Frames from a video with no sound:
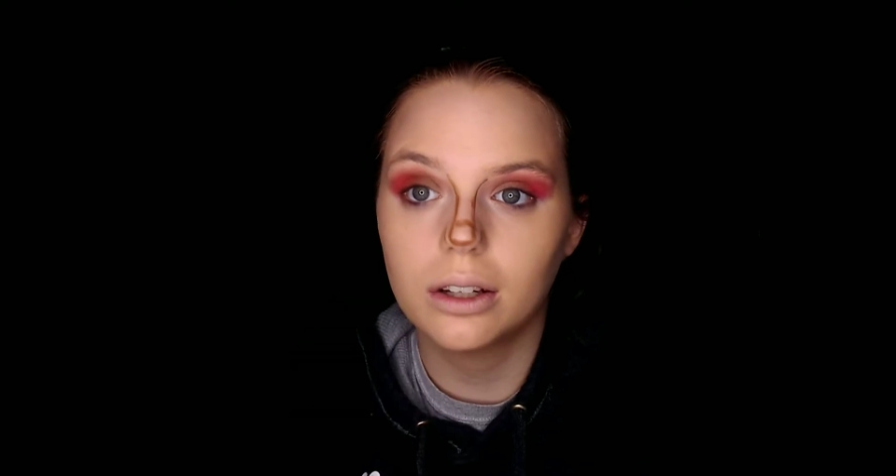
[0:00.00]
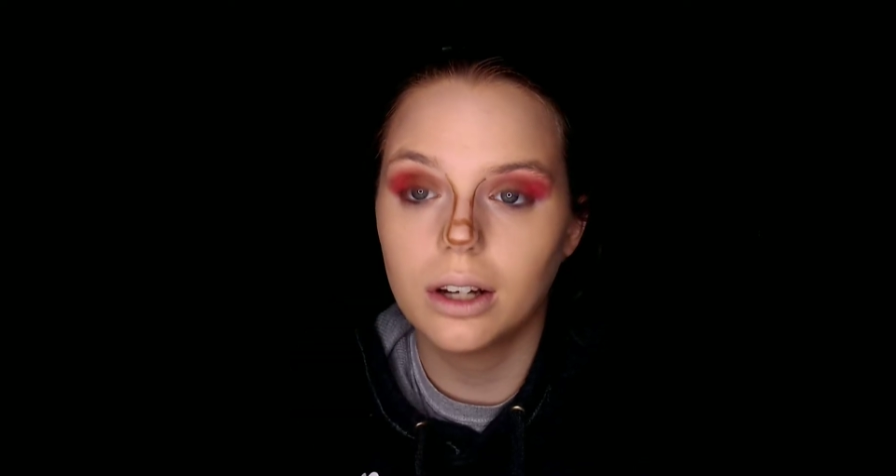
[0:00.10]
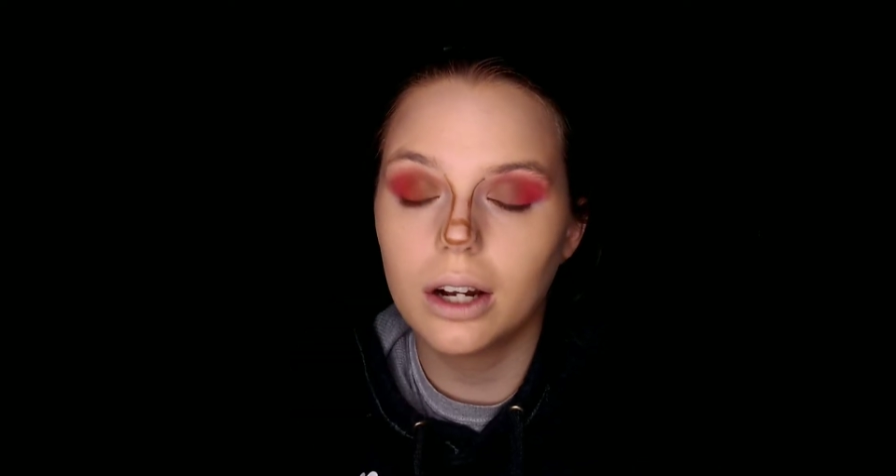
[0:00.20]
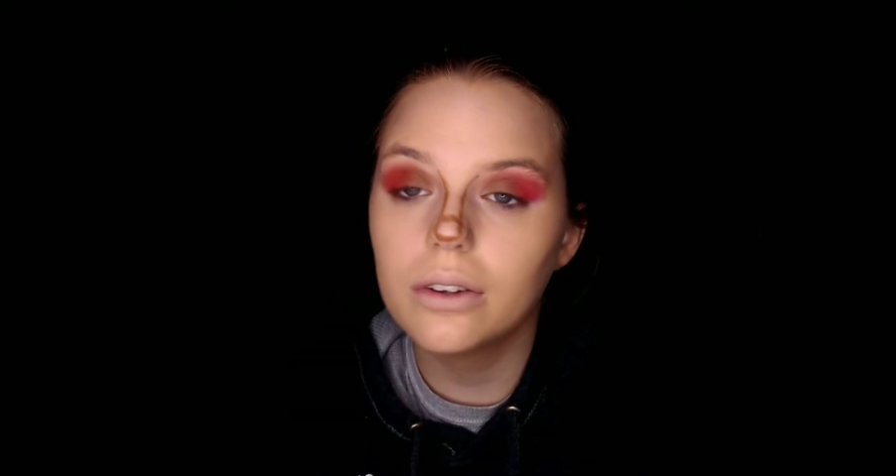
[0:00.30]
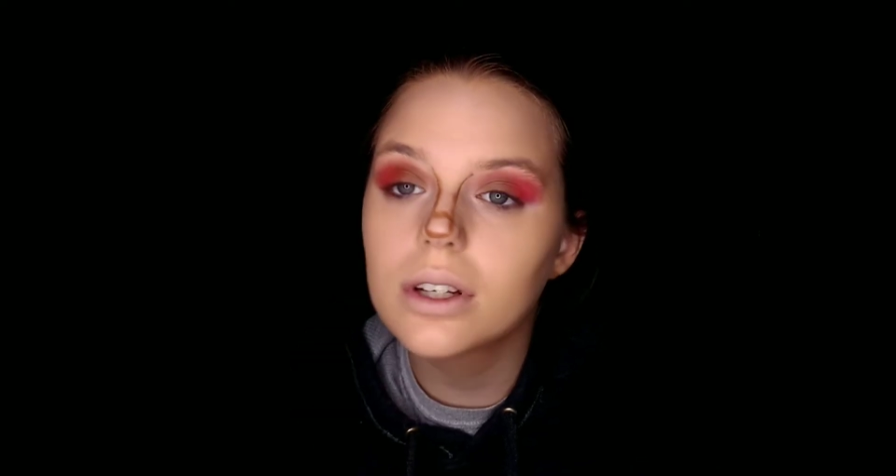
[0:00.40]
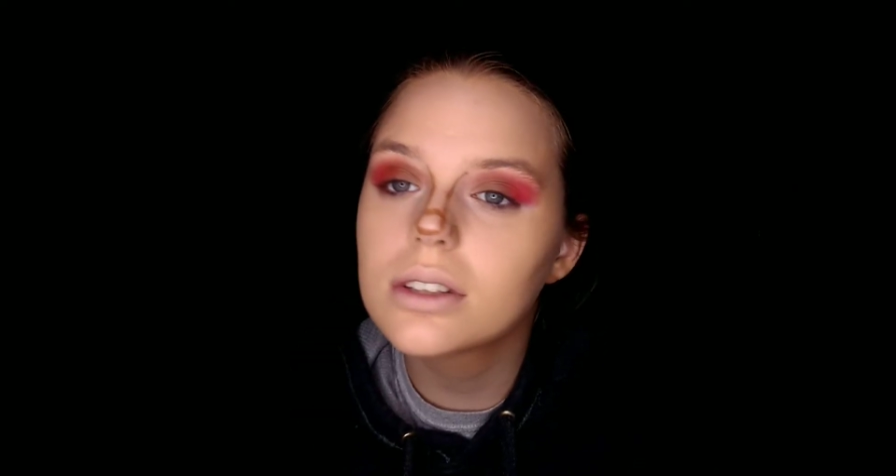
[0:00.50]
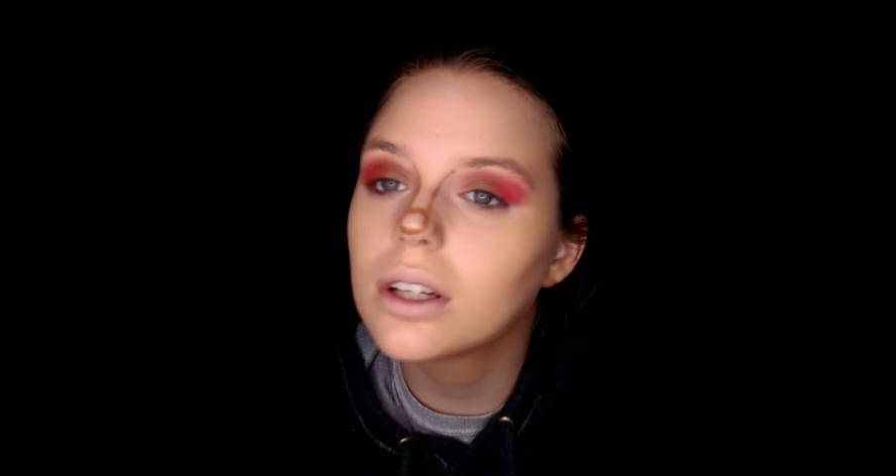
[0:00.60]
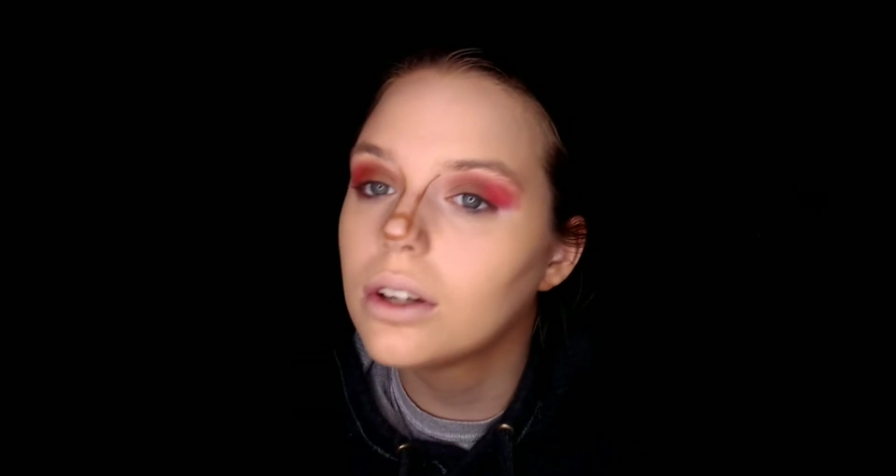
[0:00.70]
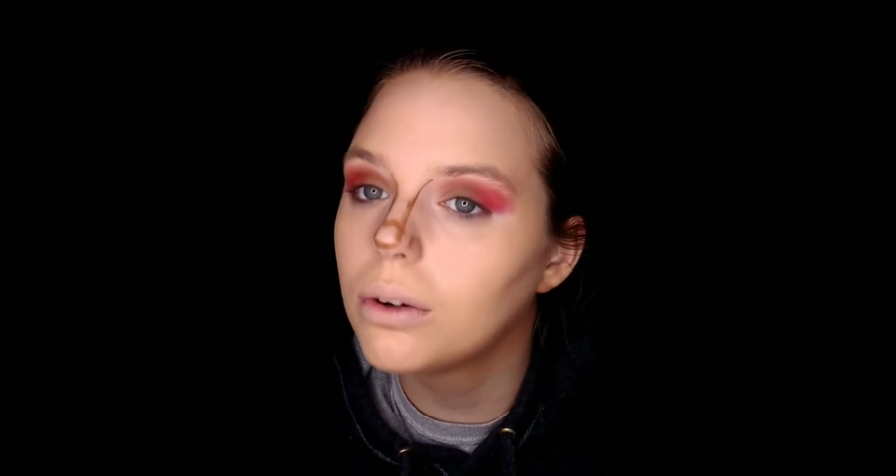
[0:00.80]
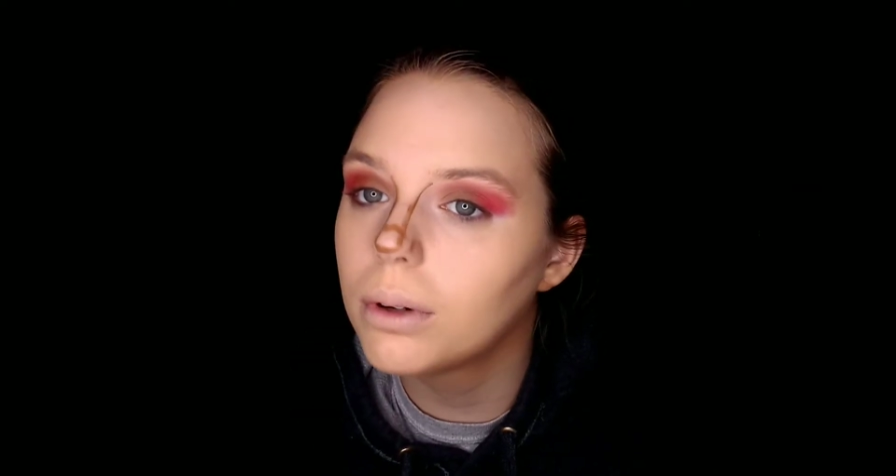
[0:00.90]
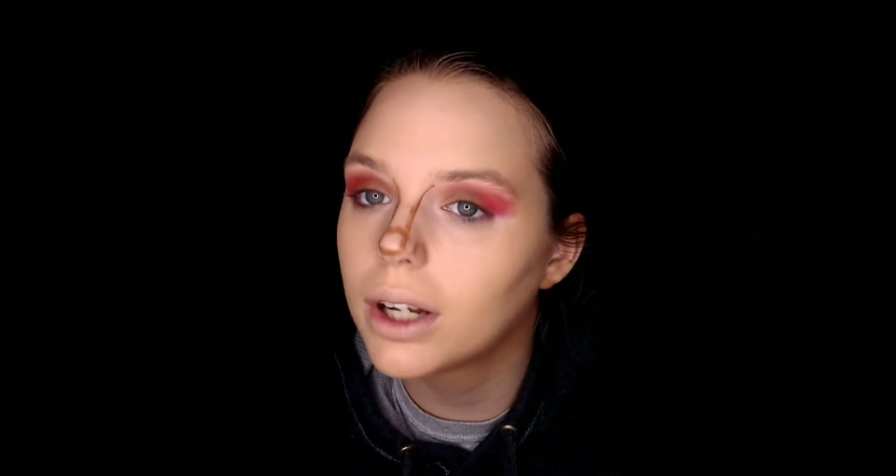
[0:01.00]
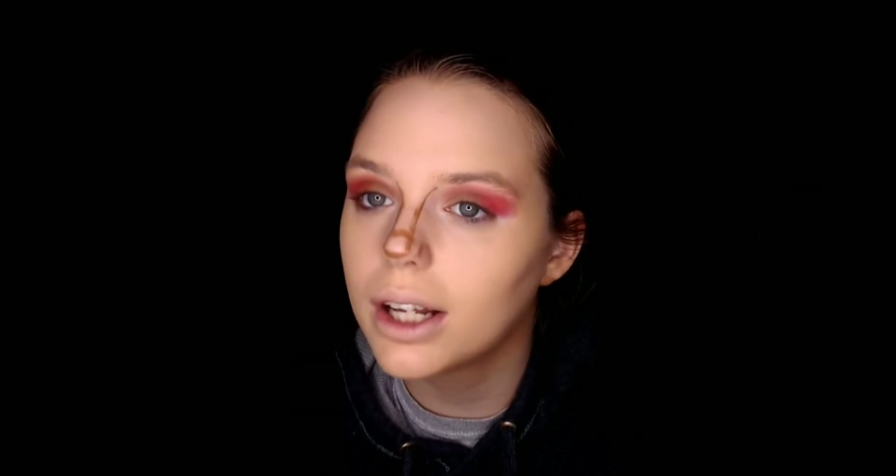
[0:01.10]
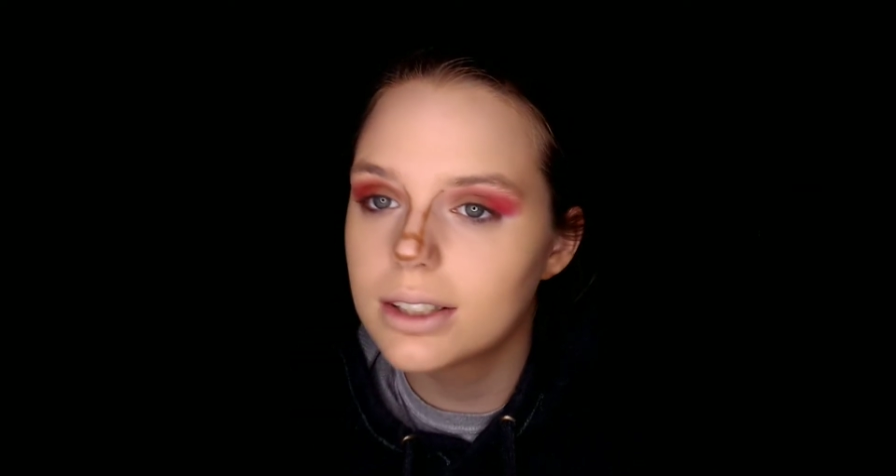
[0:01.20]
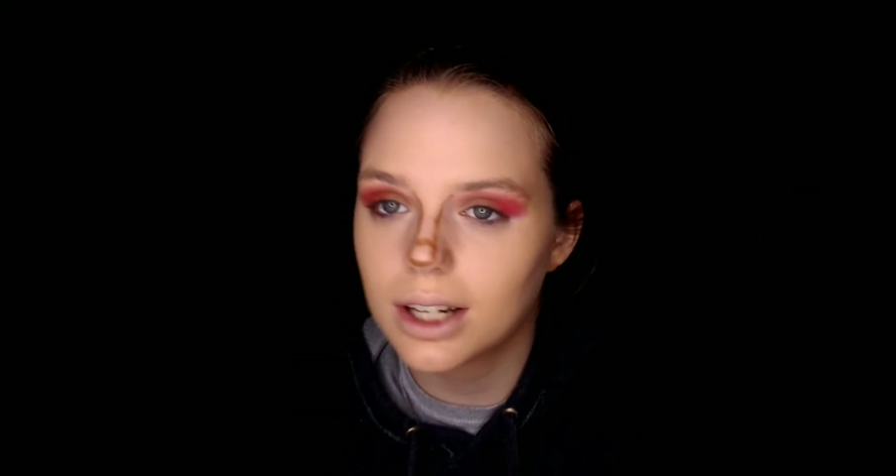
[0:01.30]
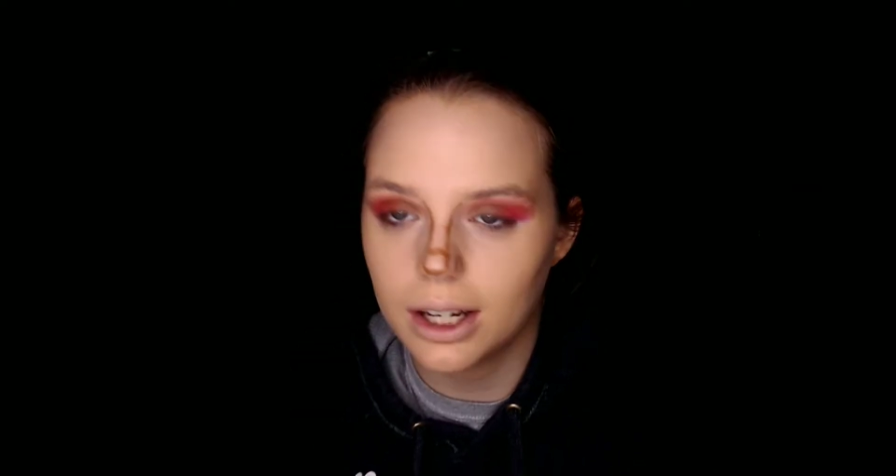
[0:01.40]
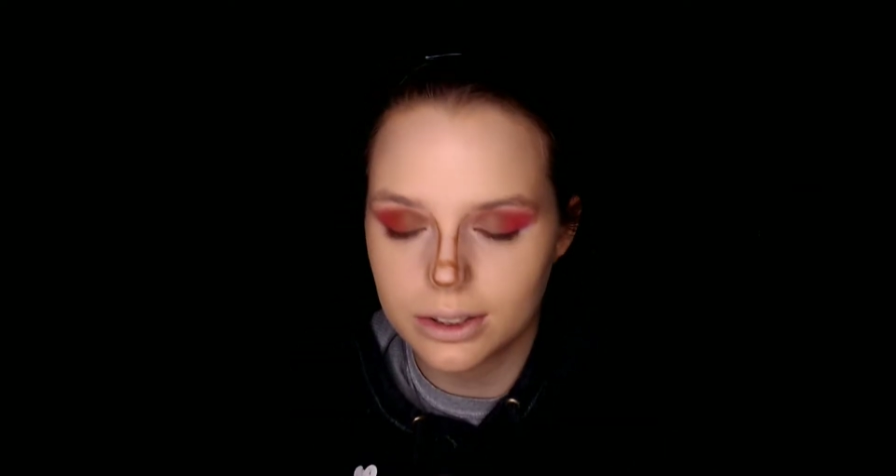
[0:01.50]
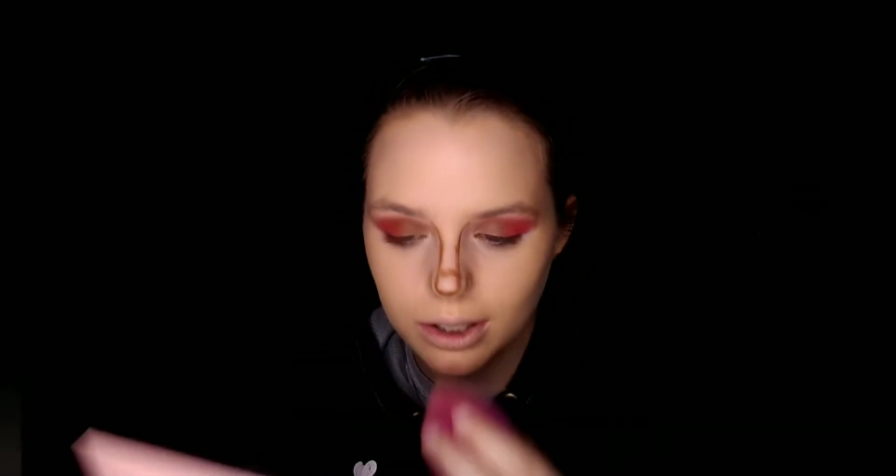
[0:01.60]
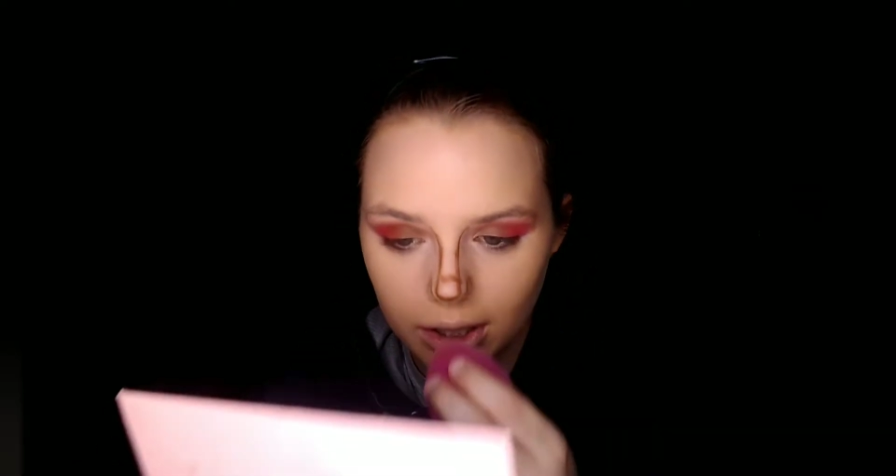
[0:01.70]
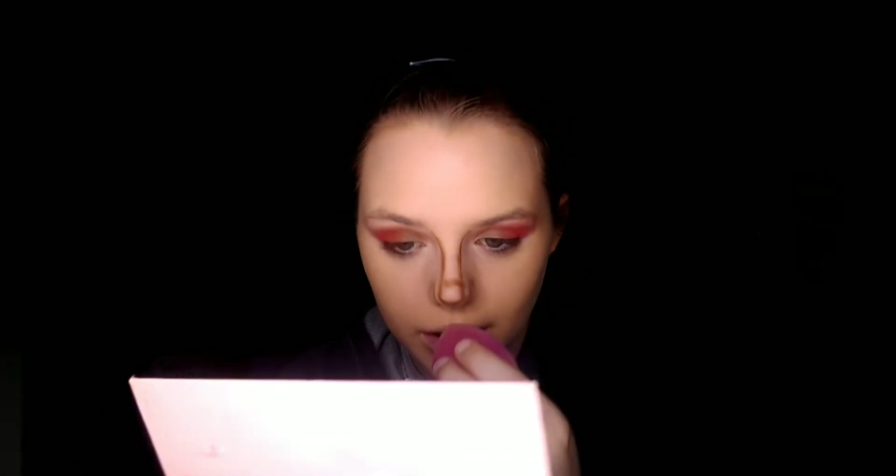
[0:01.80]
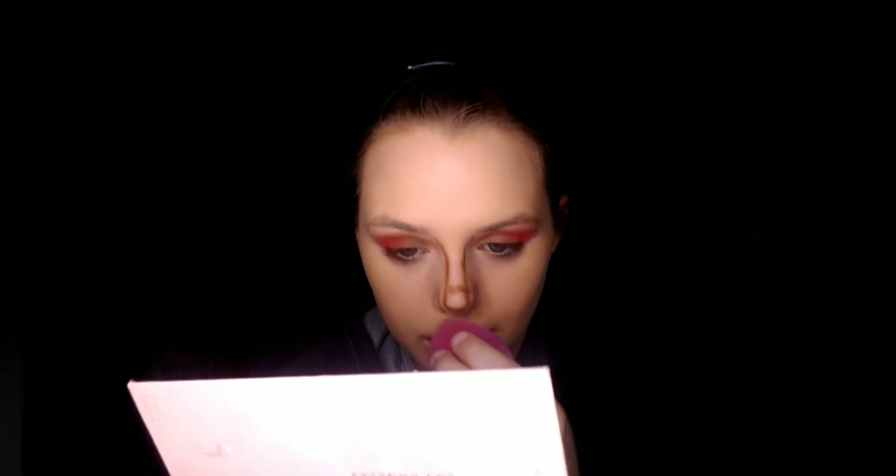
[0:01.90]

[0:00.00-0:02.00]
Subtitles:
how do you guys not know what nice guys are?